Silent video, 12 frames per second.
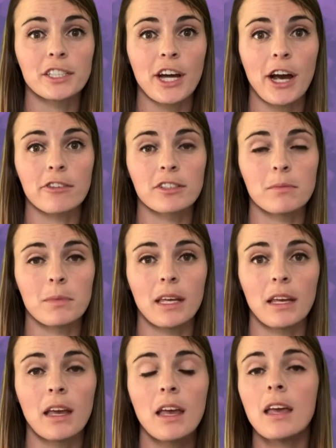out to
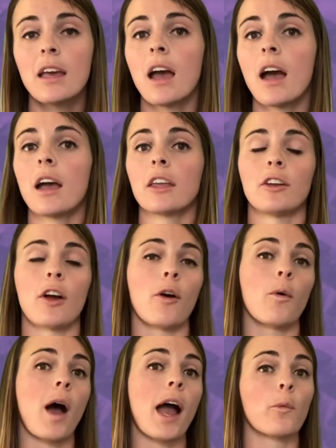me. You know,
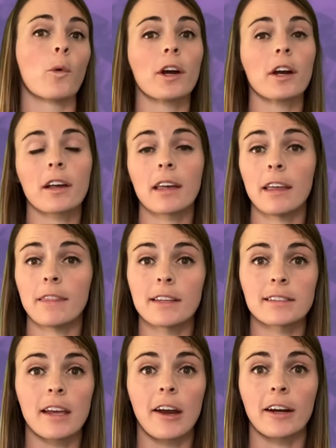I work in this
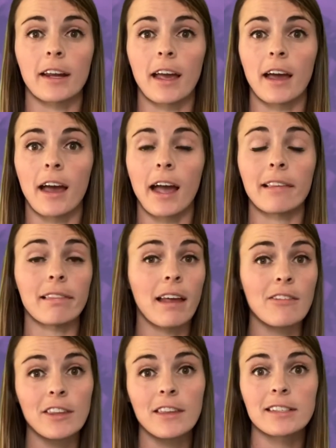area, I live
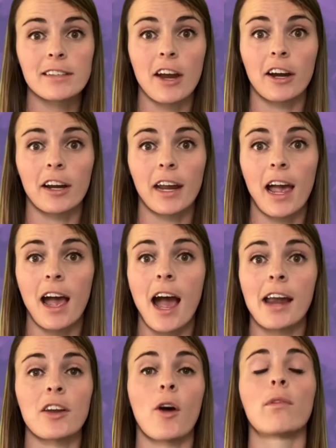in this area, I
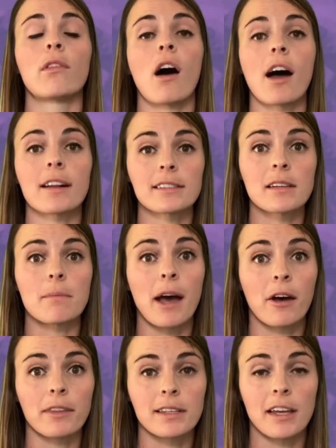know lots
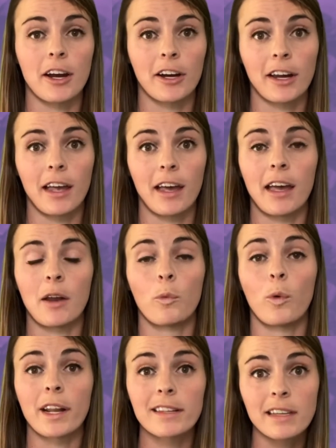about this area and
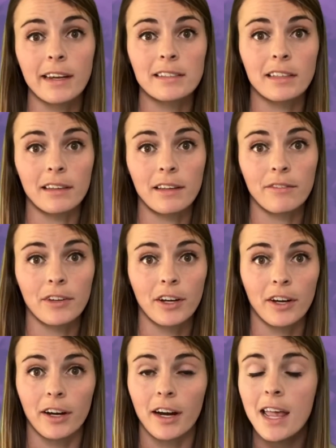what it's like to live
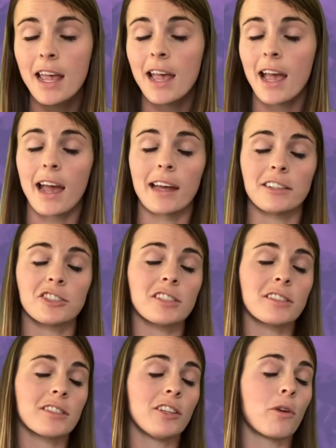here. And
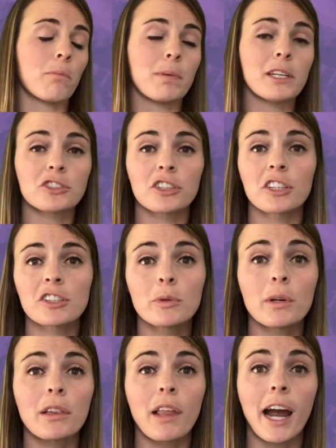just, you know, be sure to
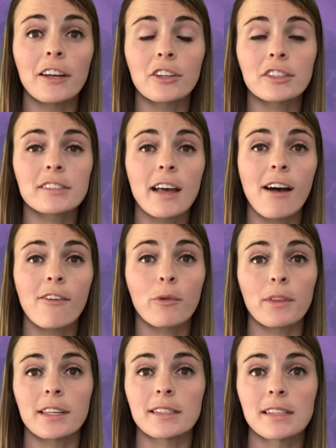align yourself with
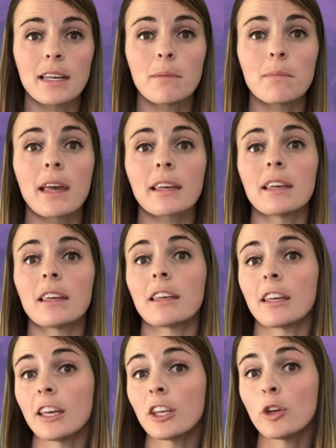a team that can
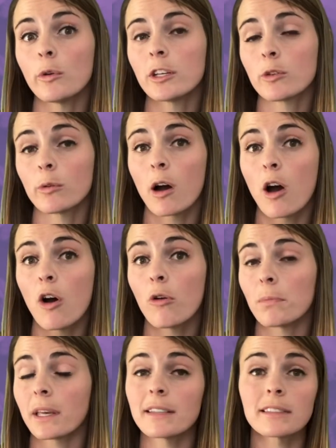get you into a home,
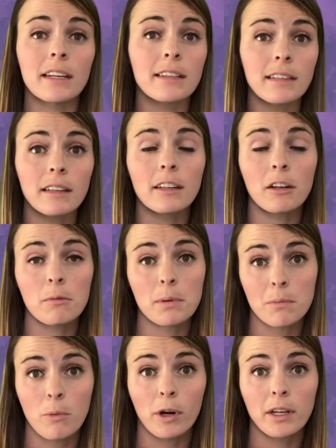because it is a little bit
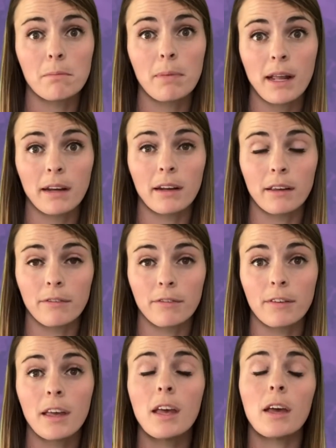more competitive,
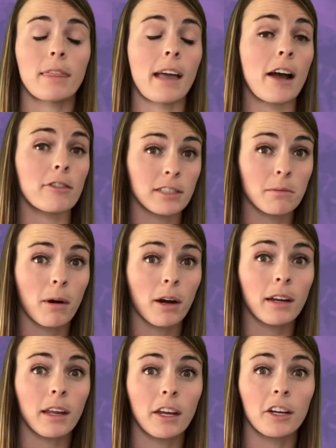the housing
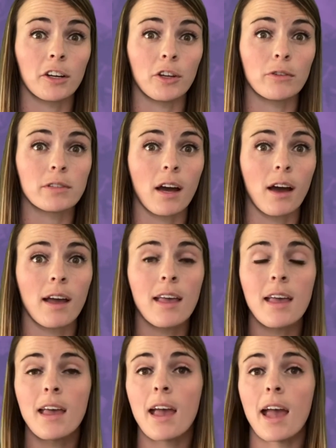market here in Utah.
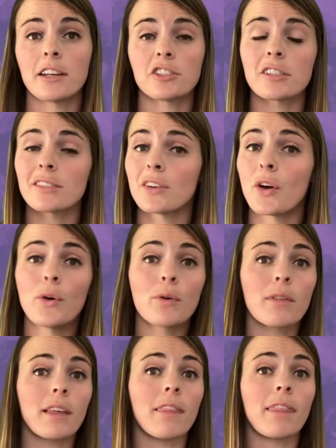And just know
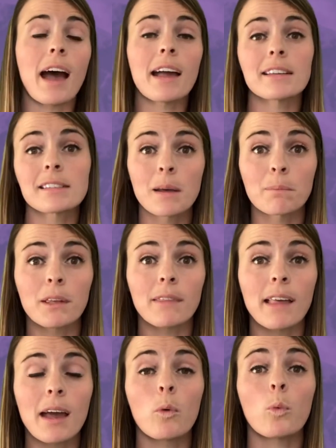that that is something
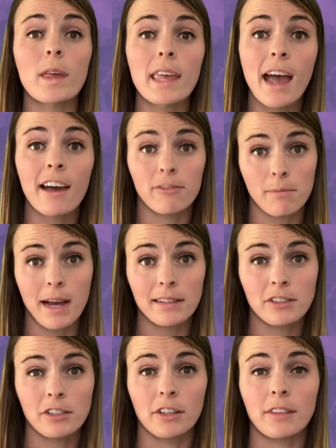that we have
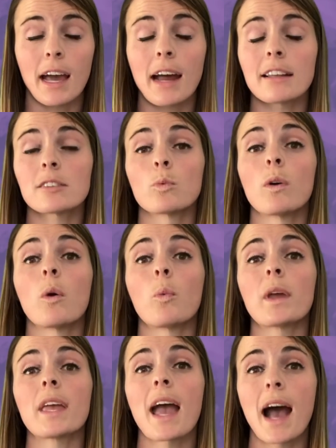mastered. That is what
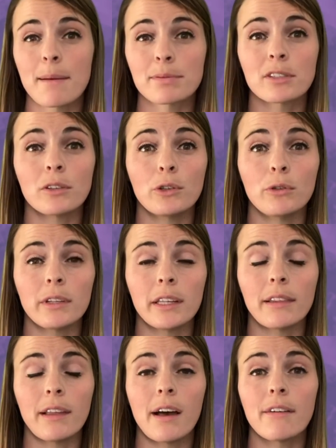we absolutely
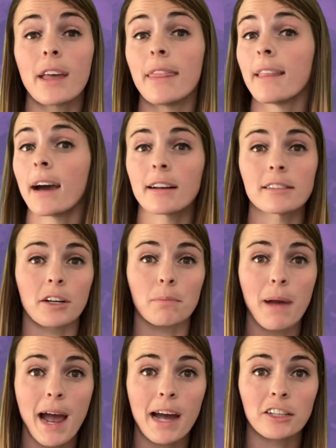love, and that is our
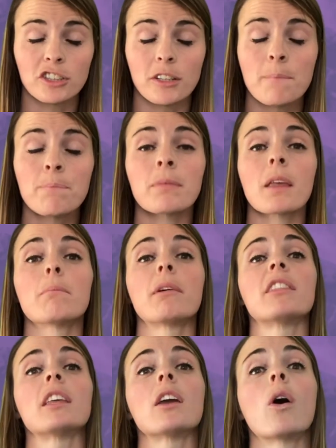passion. But
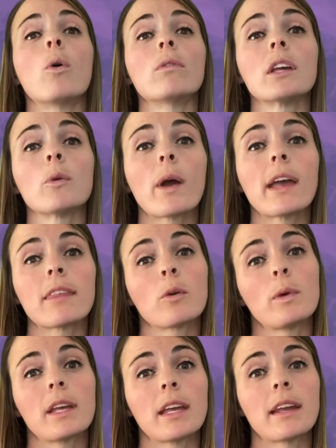the only way that
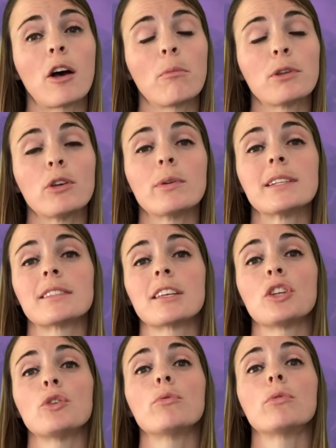we can help you is that
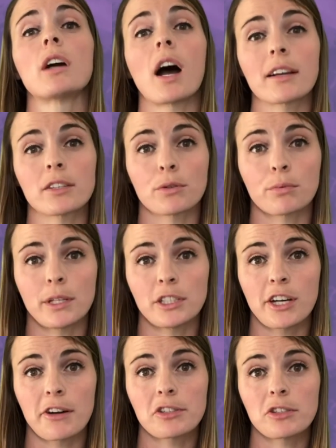you got to reach
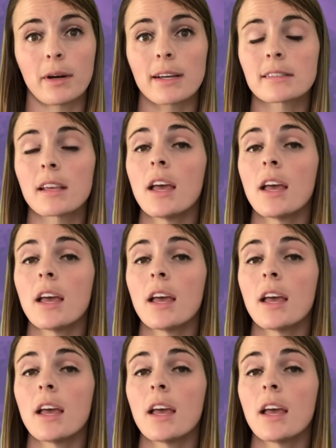out to us.